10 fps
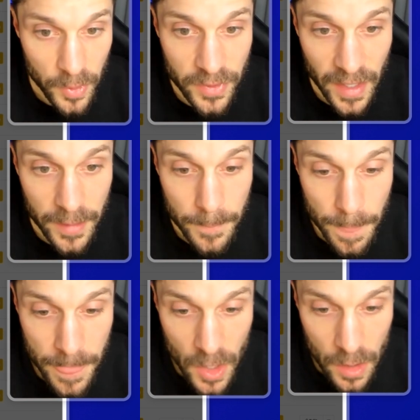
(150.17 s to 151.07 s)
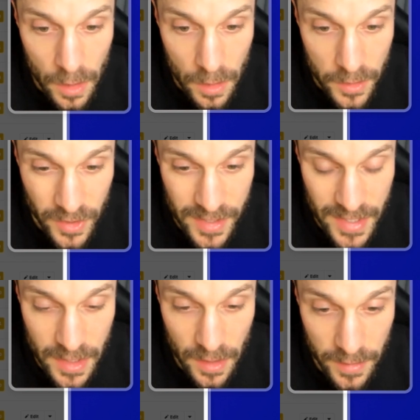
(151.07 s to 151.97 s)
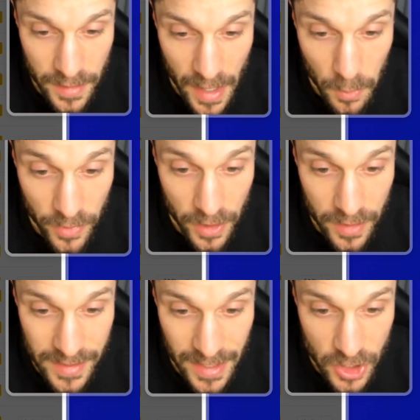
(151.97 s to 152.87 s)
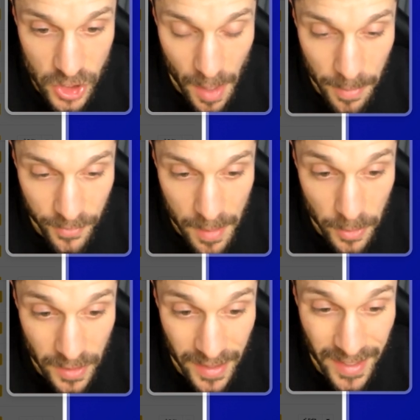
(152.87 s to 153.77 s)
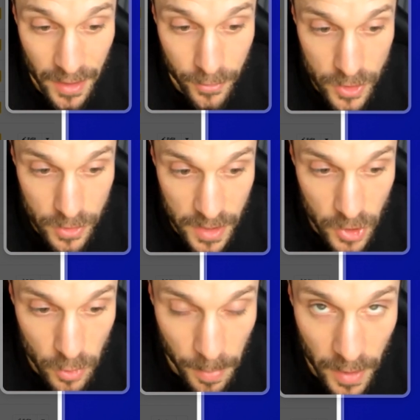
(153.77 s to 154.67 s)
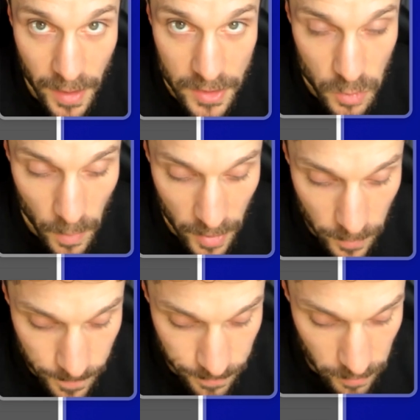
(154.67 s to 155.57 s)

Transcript: birthday. You can see that there is a Shopify birthday and anniversary coupon as well.